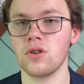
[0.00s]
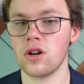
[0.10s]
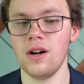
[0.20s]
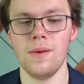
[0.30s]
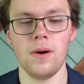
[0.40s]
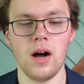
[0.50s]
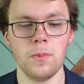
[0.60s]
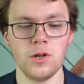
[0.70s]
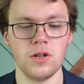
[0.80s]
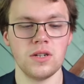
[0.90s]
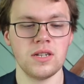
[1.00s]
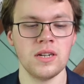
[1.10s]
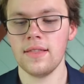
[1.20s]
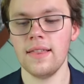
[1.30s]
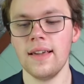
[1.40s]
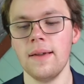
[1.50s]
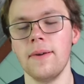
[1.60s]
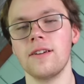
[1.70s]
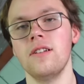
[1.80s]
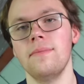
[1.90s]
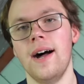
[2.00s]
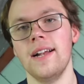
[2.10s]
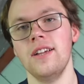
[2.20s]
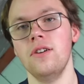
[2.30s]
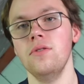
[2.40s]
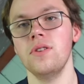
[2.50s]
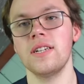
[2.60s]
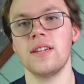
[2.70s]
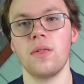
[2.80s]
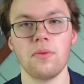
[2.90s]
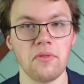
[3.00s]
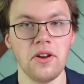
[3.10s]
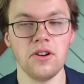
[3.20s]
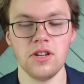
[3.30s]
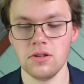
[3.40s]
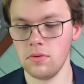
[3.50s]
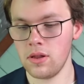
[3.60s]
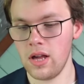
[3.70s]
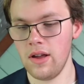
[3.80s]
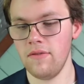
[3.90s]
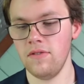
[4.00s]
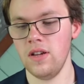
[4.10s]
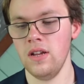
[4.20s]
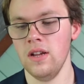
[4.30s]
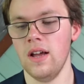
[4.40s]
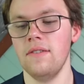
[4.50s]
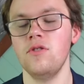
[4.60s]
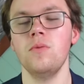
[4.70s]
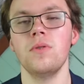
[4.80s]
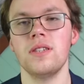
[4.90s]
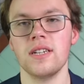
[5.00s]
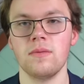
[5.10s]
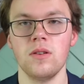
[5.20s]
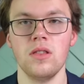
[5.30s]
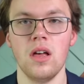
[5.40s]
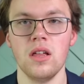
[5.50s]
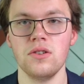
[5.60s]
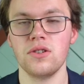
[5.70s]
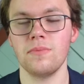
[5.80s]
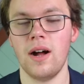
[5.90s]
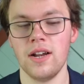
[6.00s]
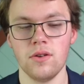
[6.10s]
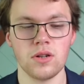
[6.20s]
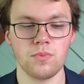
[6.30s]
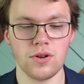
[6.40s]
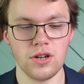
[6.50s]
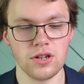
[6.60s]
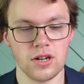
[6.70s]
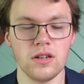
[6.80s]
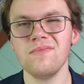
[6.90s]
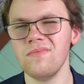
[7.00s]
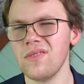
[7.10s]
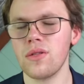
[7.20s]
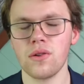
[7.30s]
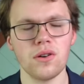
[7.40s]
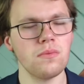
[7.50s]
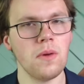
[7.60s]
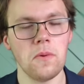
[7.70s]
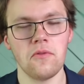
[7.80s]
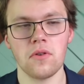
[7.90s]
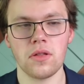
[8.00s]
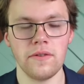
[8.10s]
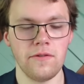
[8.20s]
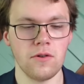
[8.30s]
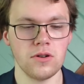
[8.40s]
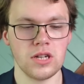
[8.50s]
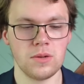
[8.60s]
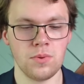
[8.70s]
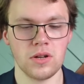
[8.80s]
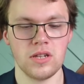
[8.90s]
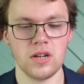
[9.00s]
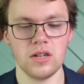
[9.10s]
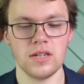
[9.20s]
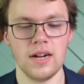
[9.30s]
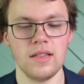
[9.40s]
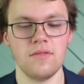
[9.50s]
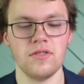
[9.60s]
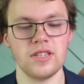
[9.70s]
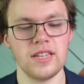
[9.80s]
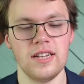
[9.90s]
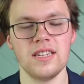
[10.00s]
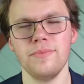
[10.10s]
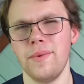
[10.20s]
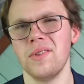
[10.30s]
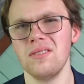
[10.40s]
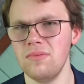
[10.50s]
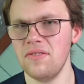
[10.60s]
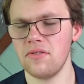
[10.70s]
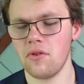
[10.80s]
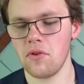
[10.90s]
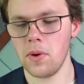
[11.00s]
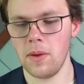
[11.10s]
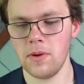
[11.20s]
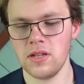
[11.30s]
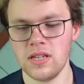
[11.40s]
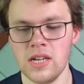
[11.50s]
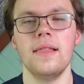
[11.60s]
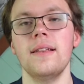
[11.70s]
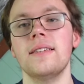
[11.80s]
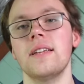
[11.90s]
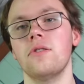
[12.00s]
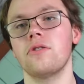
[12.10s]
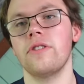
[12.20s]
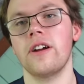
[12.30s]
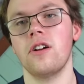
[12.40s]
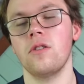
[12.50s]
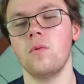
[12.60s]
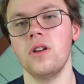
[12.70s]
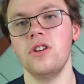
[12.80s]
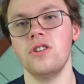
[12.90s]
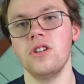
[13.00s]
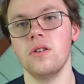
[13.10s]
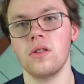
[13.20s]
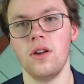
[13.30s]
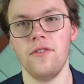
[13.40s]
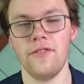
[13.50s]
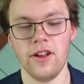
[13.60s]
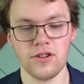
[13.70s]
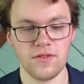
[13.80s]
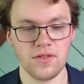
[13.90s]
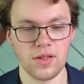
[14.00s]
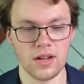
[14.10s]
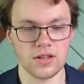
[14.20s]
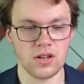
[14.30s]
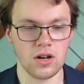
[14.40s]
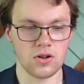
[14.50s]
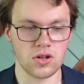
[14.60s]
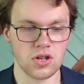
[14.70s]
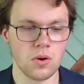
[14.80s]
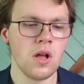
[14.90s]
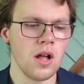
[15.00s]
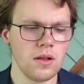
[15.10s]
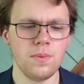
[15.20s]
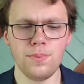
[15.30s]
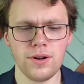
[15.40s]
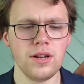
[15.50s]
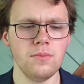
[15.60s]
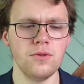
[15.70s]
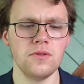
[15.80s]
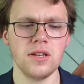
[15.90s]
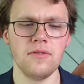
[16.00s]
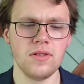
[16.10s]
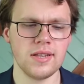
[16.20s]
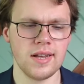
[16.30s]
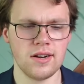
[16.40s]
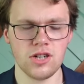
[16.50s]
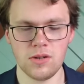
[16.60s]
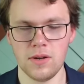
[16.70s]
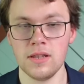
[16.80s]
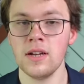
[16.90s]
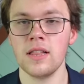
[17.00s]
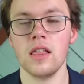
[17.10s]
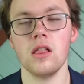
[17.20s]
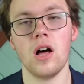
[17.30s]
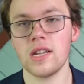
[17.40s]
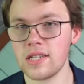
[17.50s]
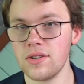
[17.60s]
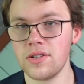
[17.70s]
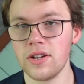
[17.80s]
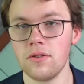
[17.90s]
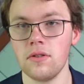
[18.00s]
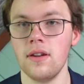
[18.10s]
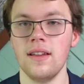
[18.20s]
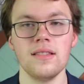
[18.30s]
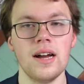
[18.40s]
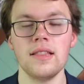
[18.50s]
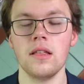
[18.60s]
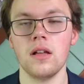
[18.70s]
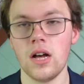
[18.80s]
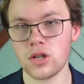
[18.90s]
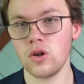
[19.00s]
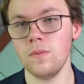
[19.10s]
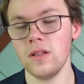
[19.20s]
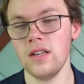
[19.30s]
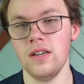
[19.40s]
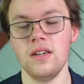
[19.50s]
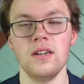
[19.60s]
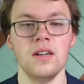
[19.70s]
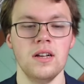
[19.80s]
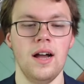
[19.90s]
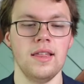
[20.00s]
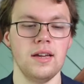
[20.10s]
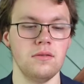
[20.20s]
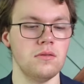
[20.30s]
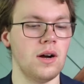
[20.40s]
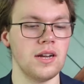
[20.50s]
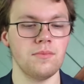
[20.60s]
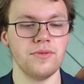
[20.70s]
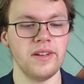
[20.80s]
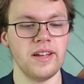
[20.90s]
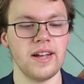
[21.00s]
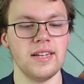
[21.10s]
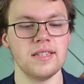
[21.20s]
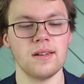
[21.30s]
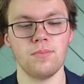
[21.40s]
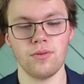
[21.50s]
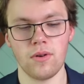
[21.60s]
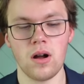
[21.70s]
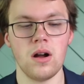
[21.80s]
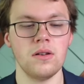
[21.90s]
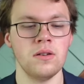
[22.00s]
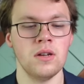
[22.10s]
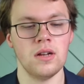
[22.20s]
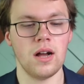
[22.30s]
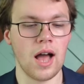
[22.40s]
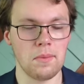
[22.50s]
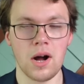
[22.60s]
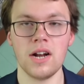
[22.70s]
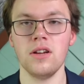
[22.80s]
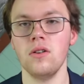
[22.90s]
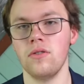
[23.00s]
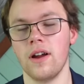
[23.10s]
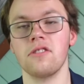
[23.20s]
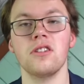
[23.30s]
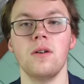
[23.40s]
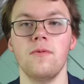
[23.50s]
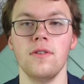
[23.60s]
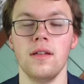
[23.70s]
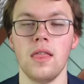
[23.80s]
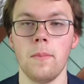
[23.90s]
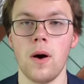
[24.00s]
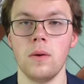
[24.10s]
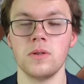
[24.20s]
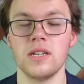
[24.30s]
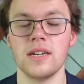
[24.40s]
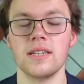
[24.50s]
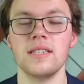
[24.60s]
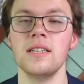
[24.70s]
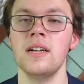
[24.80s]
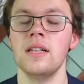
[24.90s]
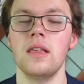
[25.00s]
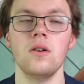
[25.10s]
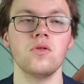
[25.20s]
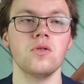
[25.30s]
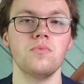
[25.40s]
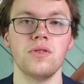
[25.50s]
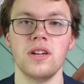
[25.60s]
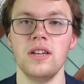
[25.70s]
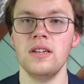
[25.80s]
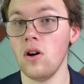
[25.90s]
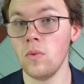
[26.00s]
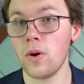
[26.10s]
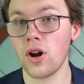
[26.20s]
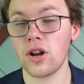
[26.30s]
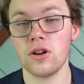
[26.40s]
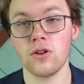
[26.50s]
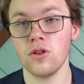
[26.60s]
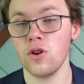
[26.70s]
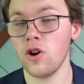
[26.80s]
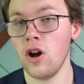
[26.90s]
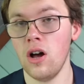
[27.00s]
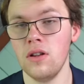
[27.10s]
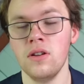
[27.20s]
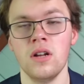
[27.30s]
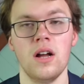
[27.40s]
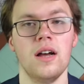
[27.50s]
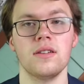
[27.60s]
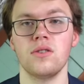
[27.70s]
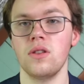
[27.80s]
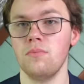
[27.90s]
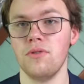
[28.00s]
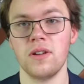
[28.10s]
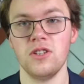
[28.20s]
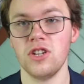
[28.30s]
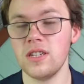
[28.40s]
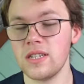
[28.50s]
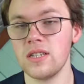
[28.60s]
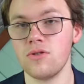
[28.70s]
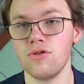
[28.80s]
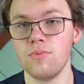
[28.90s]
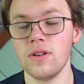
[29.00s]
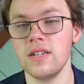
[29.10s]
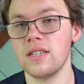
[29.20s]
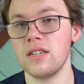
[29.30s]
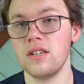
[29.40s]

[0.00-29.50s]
who are call-up options. Then they get Michael Amadio, who gets a three-year deal with AV of $2.6 million. Amadio is a pretty good third, maybe fourth line forwards. That's a pretty good solid sign there for the Sens. Maybe a little bit of an overpayment. And then he signed Noah Gregor on a one-year deal with AV of $850,000. So it's pretty good moves there for the Senators. I mean, they lost Tarasenko to the deadline. They lost Kubalik. Uh, they wound up bringing guys like Perron, uh, Amadio, Gregor to help fill out that bomb six. They also bring in Ullmark earlier on. Uh, so they bring in Jensen to replace